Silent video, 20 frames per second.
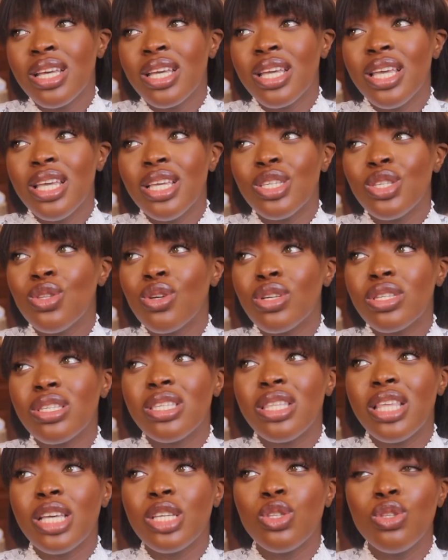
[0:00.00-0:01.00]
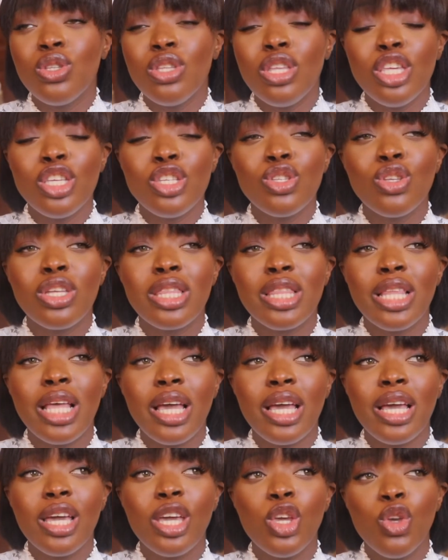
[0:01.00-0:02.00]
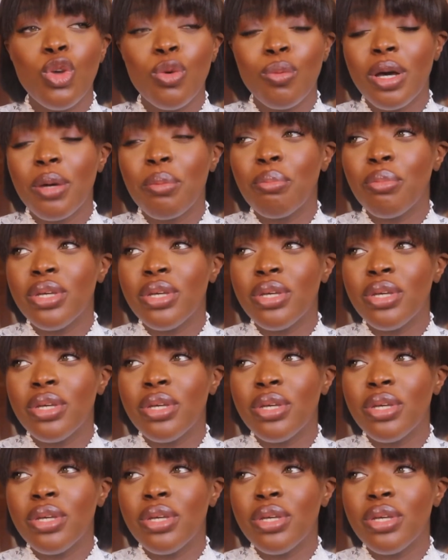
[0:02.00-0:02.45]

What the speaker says: it's not like human